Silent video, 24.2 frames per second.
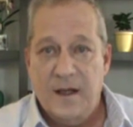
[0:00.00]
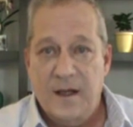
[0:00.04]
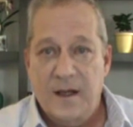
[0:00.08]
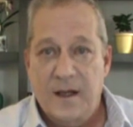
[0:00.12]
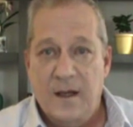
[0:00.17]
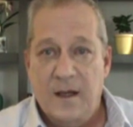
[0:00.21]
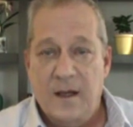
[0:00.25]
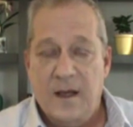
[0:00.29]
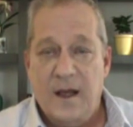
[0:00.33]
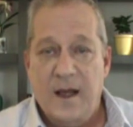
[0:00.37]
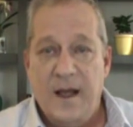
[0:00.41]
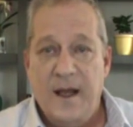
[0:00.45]

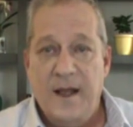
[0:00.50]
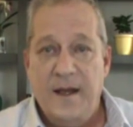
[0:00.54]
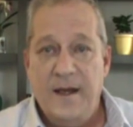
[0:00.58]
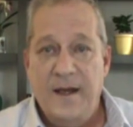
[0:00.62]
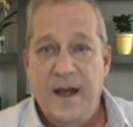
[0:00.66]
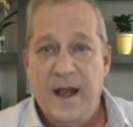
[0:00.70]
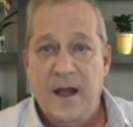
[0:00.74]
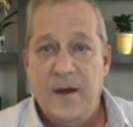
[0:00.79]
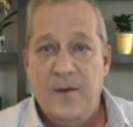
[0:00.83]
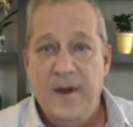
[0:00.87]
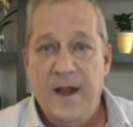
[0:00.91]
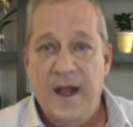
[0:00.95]
And
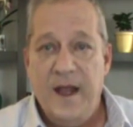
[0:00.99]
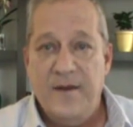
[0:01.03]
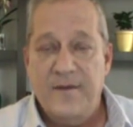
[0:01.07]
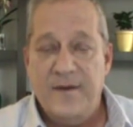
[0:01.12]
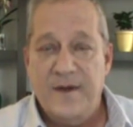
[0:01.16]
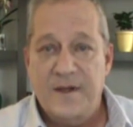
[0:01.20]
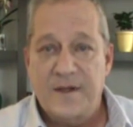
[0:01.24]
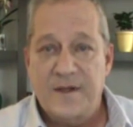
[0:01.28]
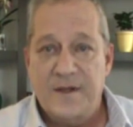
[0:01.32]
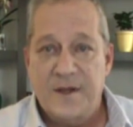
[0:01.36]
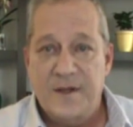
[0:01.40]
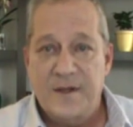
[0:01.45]
now we have
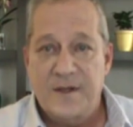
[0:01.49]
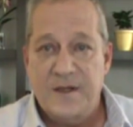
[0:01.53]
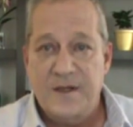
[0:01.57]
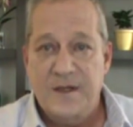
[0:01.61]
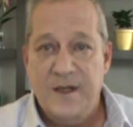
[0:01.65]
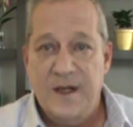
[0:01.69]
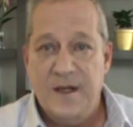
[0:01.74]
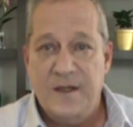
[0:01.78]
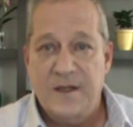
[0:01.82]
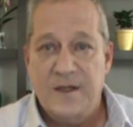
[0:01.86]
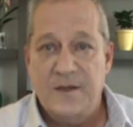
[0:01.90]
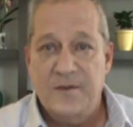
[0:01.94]
an
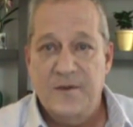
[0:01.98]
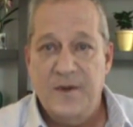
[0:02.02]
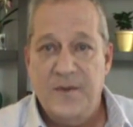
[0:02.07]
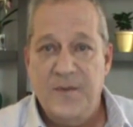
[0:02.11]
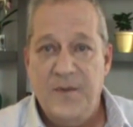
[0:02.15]
association